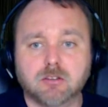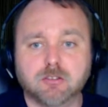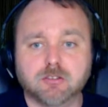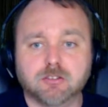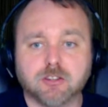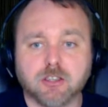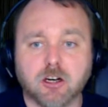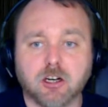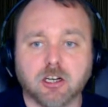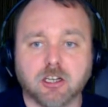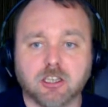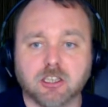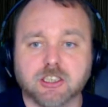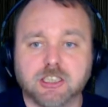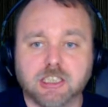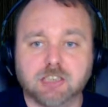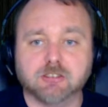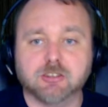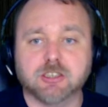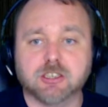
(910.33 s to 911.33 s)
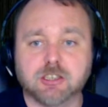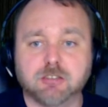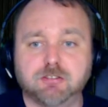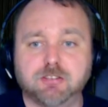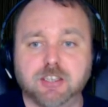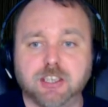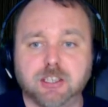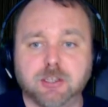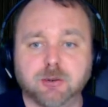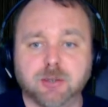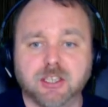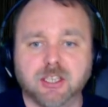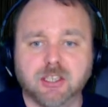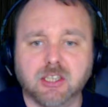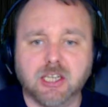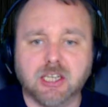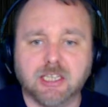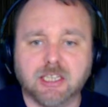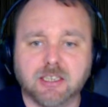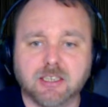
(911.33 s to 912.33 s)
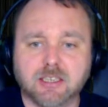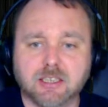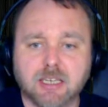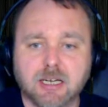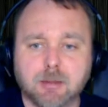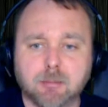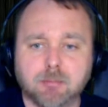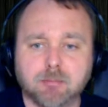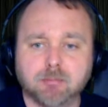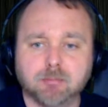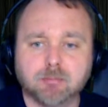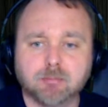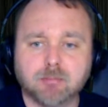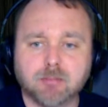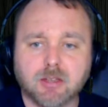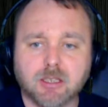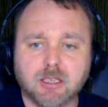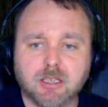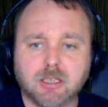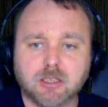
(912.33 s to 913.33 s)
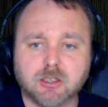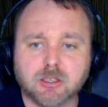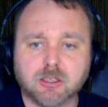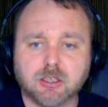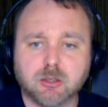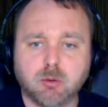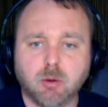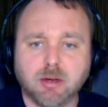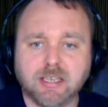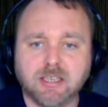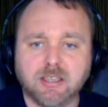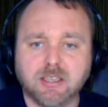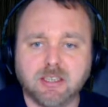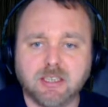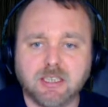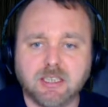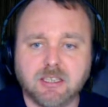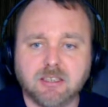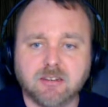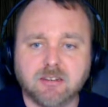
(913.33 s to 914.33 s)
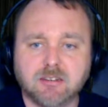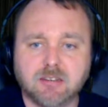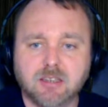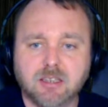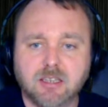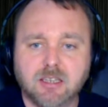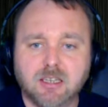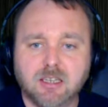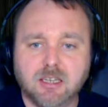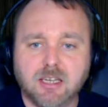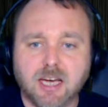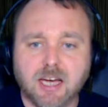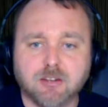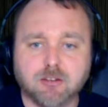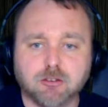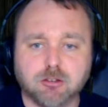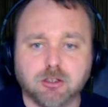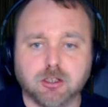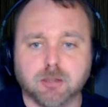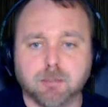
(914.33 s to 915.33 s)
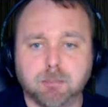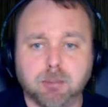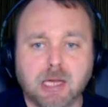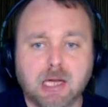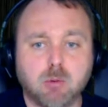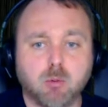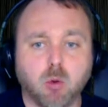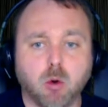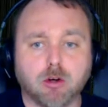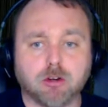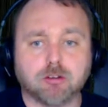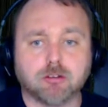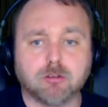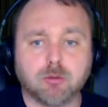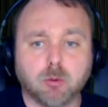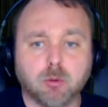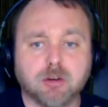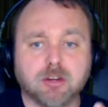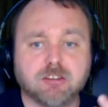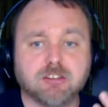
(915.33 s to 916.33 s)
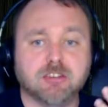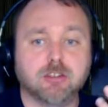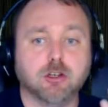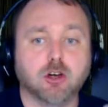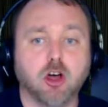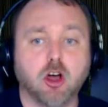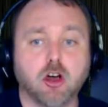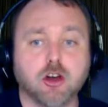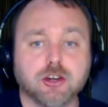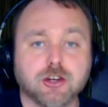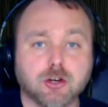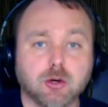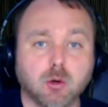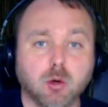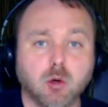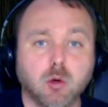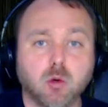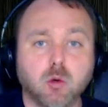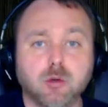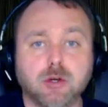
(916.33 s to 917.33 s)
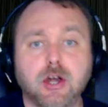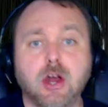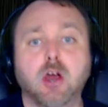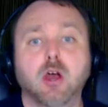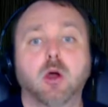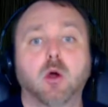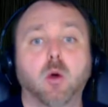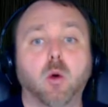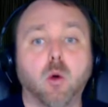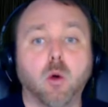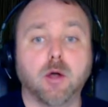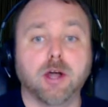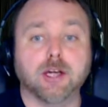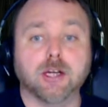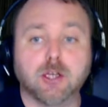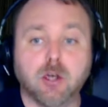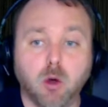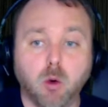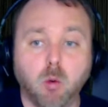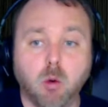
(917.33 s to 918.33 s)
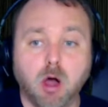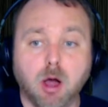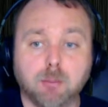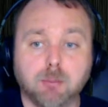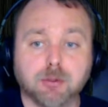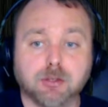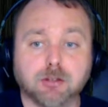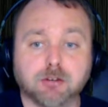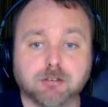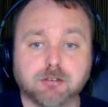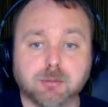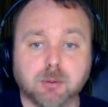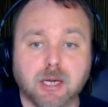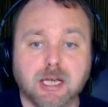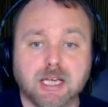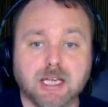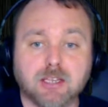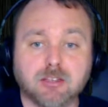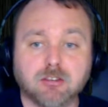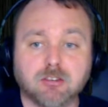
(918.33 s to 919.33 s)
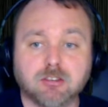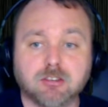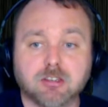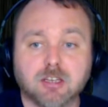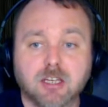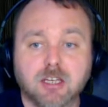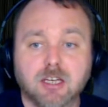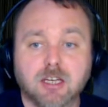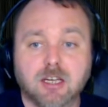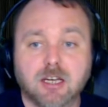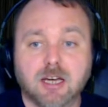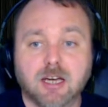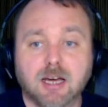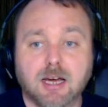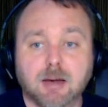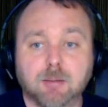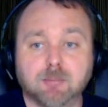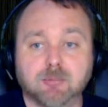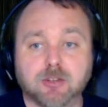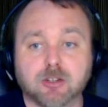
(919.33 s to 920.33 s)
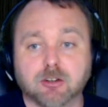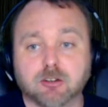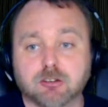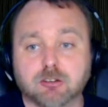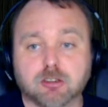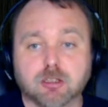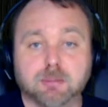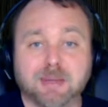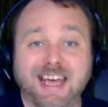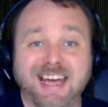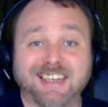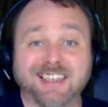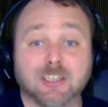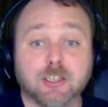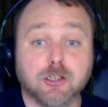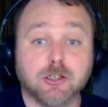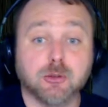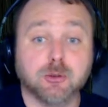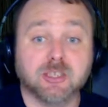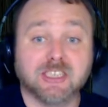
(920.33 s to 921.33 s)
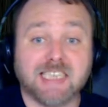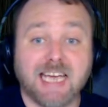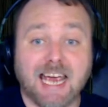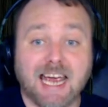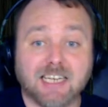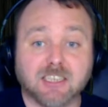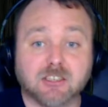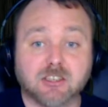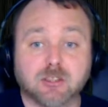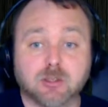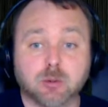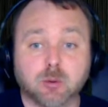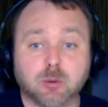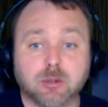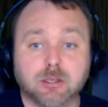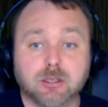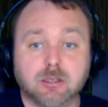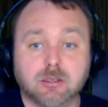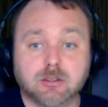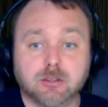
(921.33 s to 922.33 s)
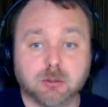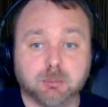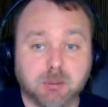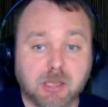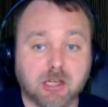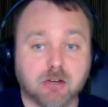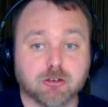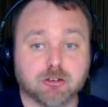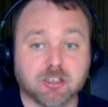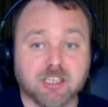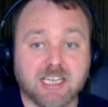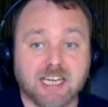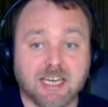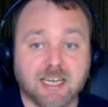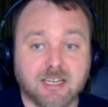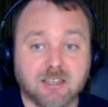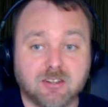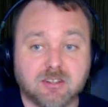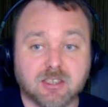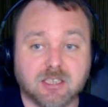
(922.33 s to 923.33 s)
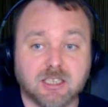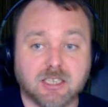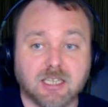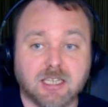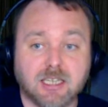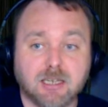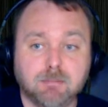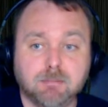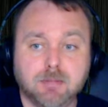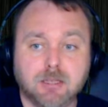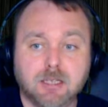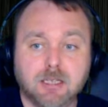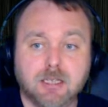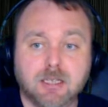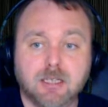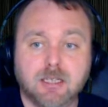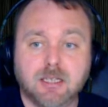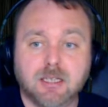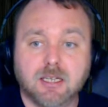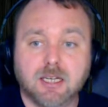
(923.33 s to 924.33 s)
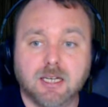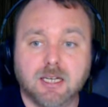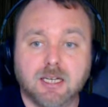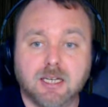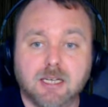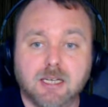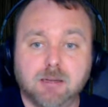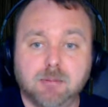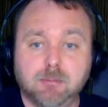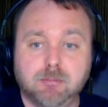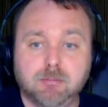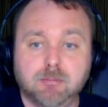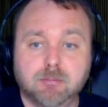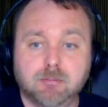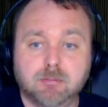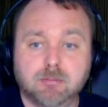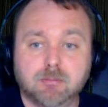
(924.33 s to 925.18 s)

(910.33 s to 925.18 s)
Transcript: the article itself, there's a video in the link. It looks quite neat. And so you can play war stories either on your own or in co-op with your friends. They're also going to be adding in a new tank tutorial so players can get into the game. And